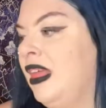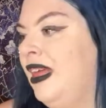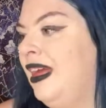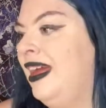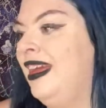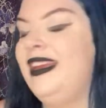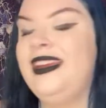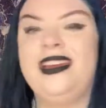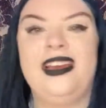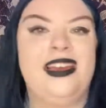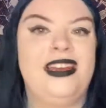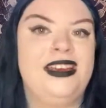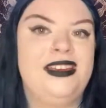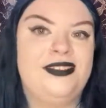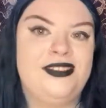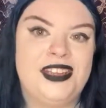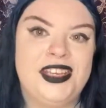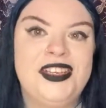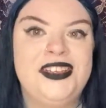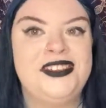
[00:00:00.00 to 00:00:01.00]
Hey,
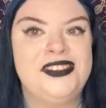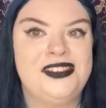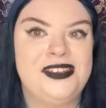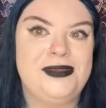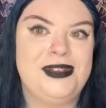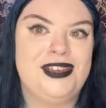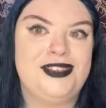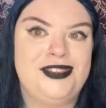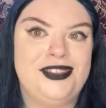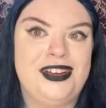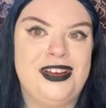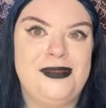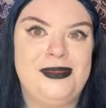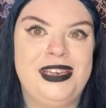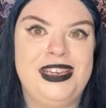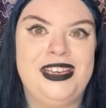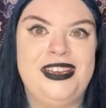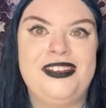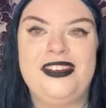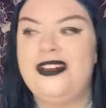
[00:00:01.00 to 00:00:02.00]
Kenneth, thank you so much for
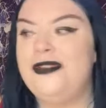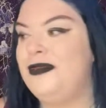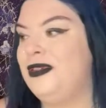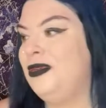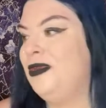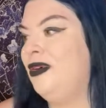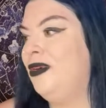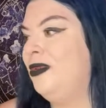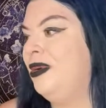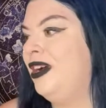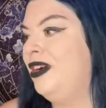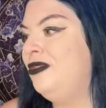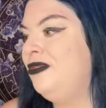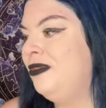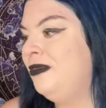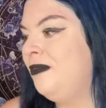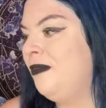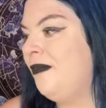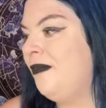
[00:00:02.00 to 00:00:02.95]
coming in. I hope you are well.